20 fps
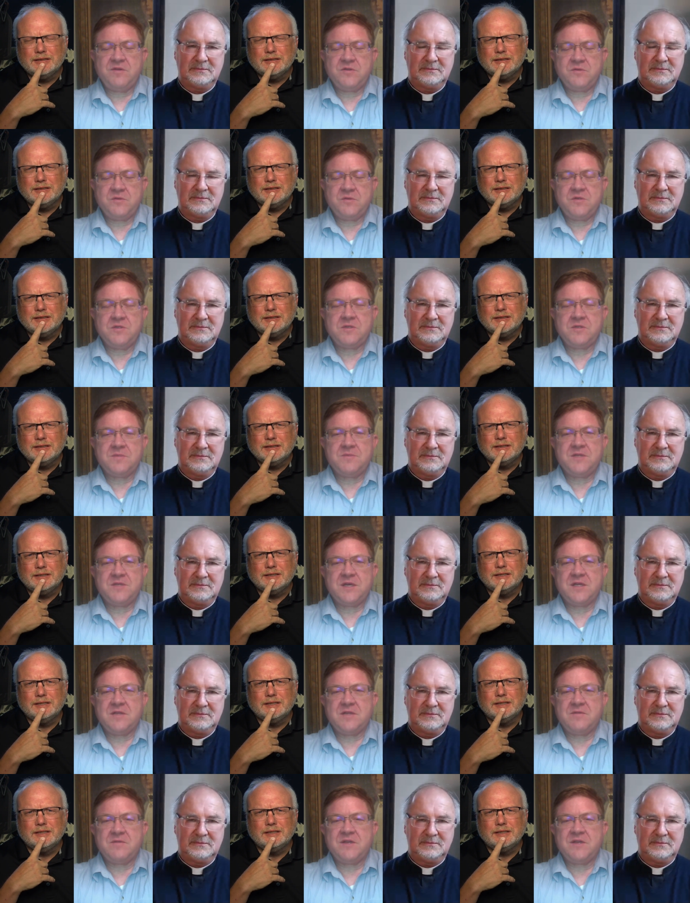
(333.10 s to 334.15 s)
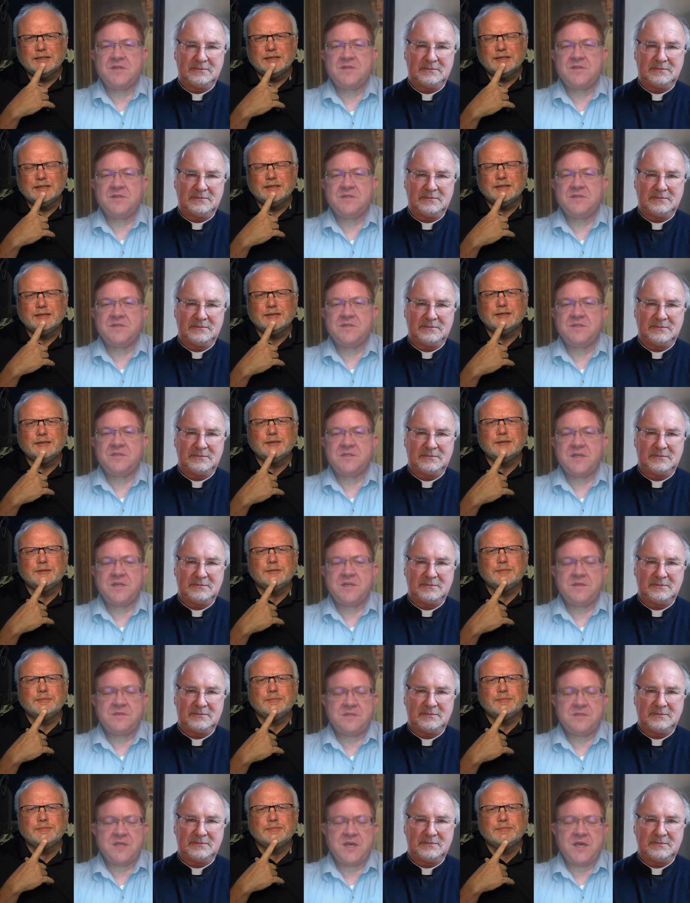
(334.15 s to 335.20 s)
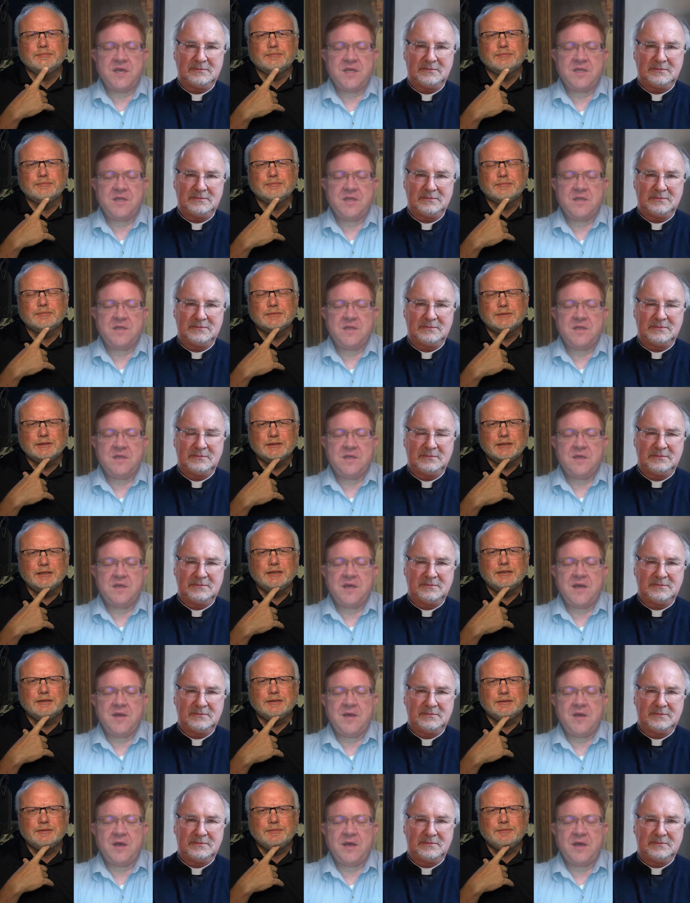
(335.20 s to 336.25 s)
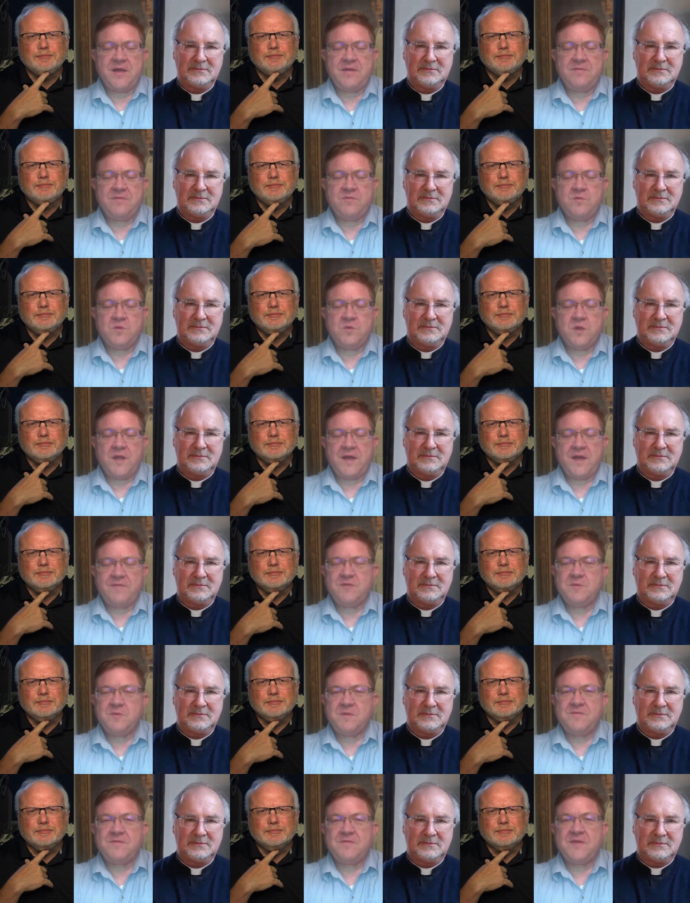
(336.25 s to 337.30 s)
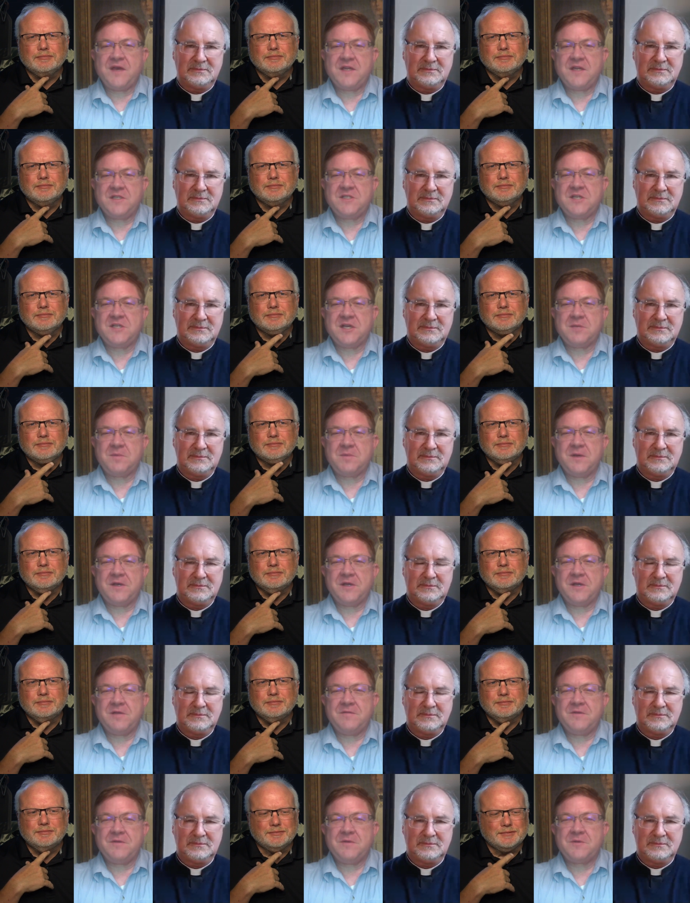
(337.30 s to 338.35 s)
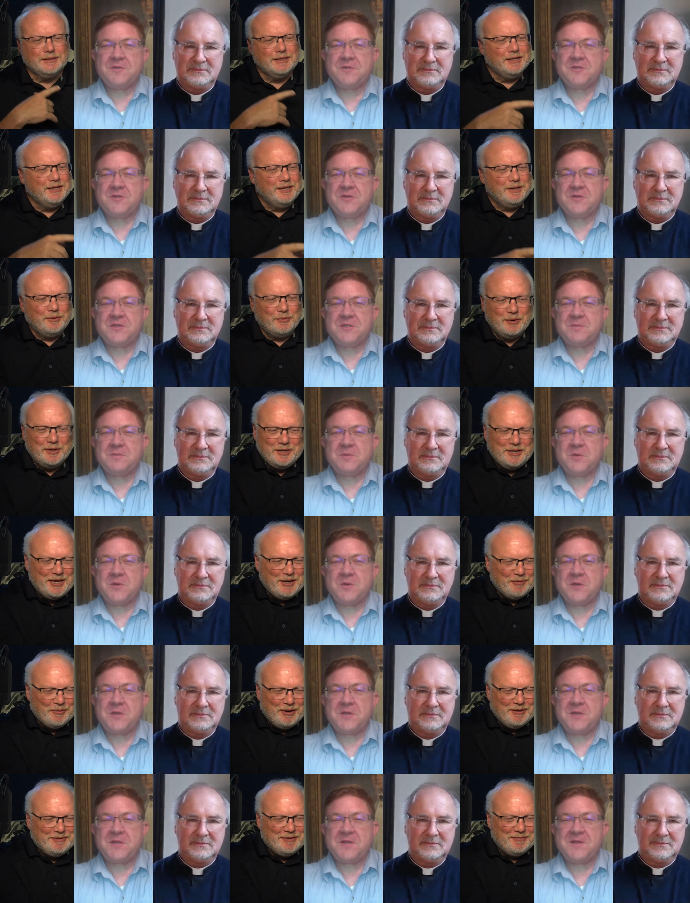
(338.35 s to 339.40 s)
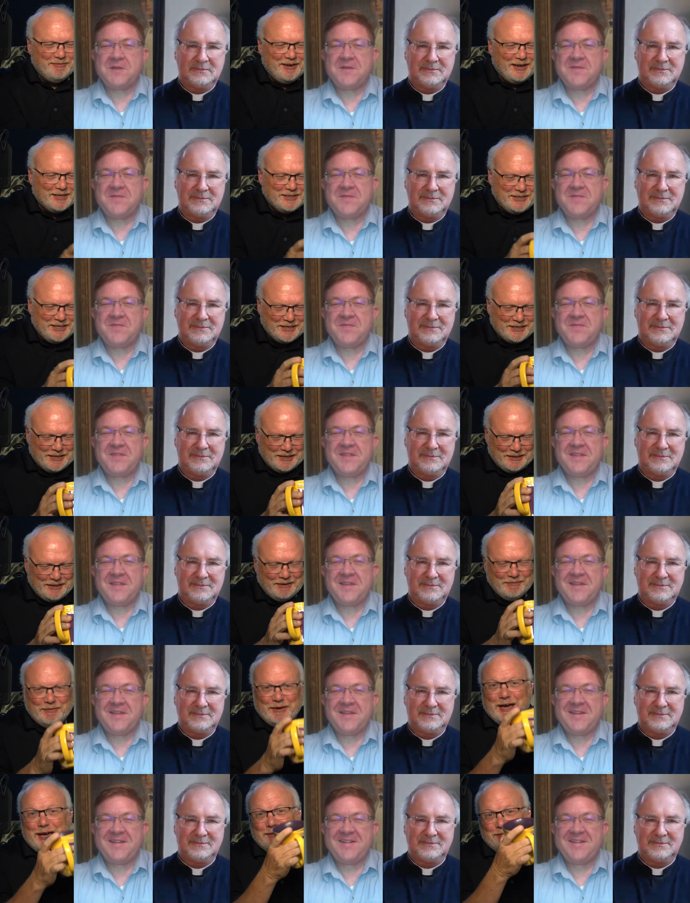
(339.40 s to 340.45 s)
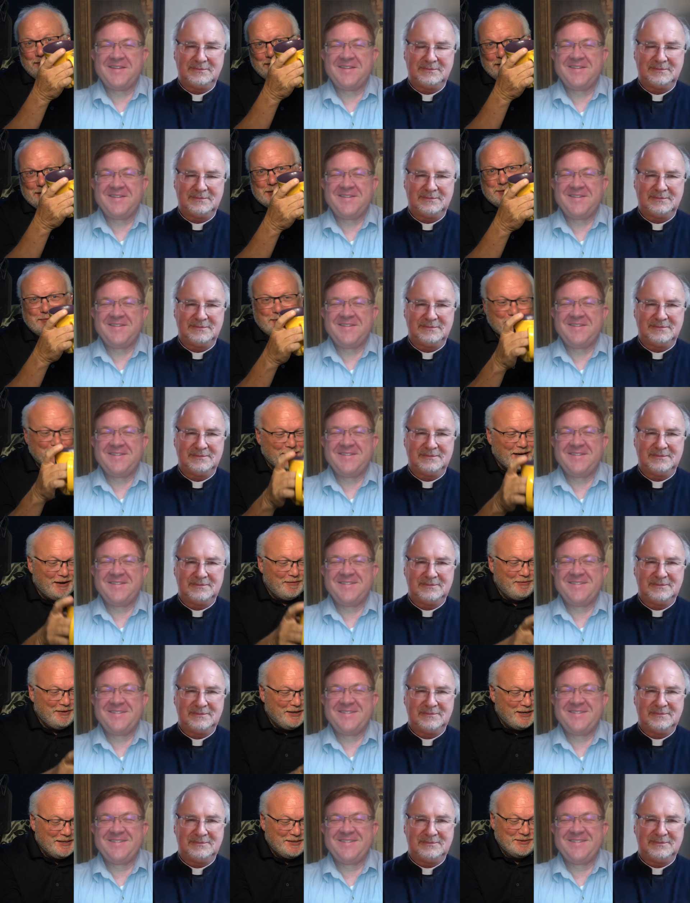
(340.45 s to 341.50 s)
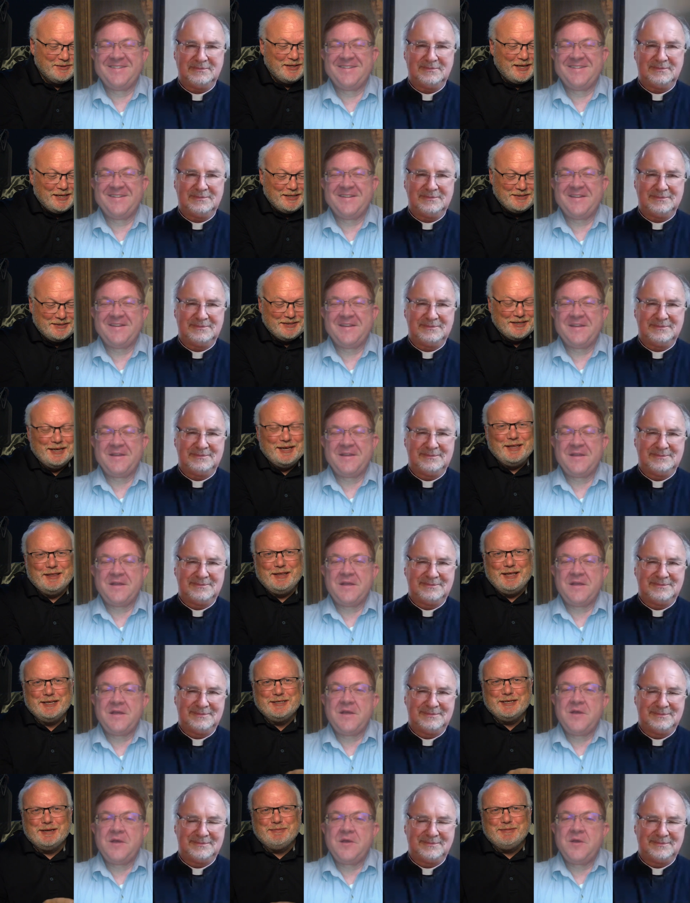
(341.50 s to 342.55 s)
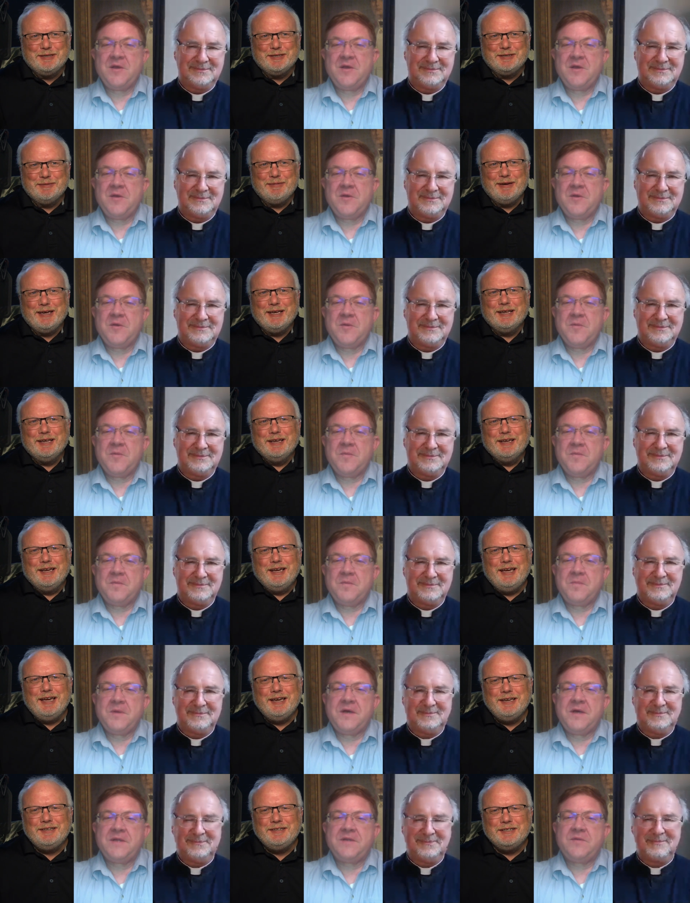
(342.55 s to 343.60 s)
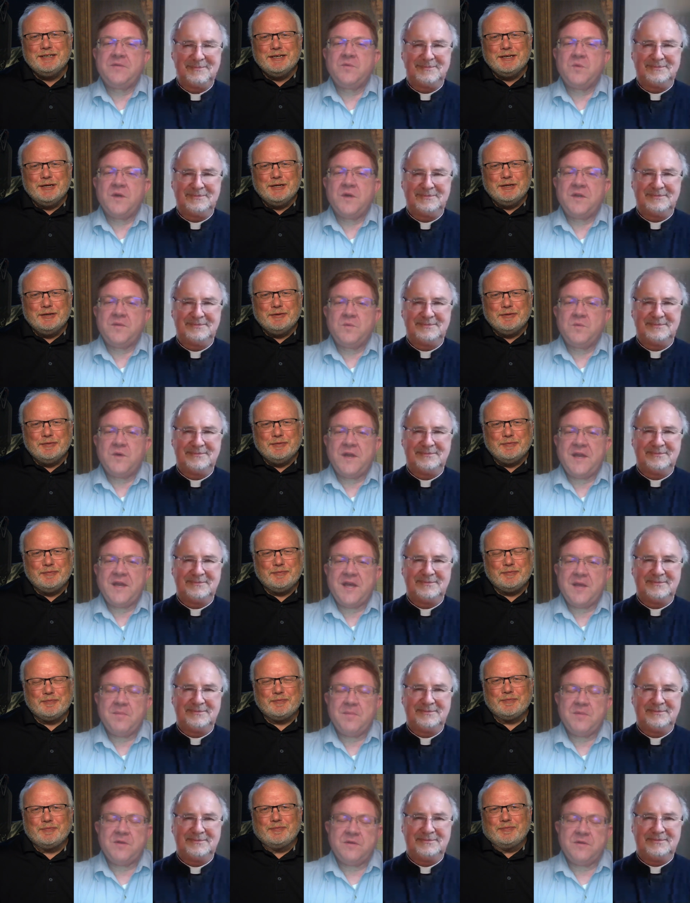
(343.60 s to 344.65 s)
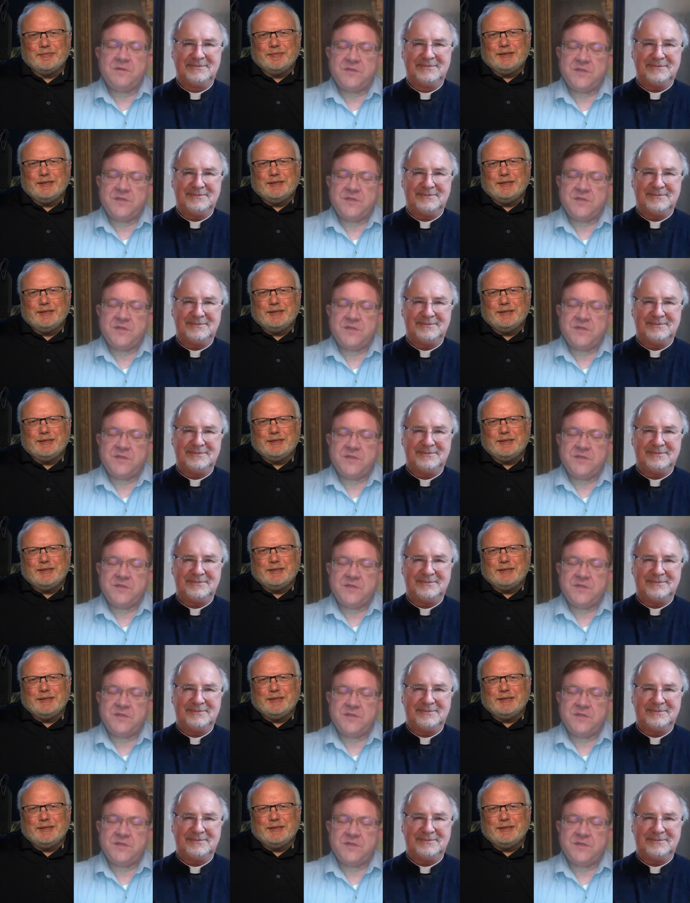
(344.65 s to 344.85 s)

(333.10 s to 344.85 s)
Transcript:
Speaker 1: Jerusalem Declaration says that. Okay. I, I will have to be fact checked by our viewers on this. Yeah, we'll
Speaker 2: have to fact check it. And I've not finished my coffee yet, so that's that's up to debate. And but
Speaker 1: what what happened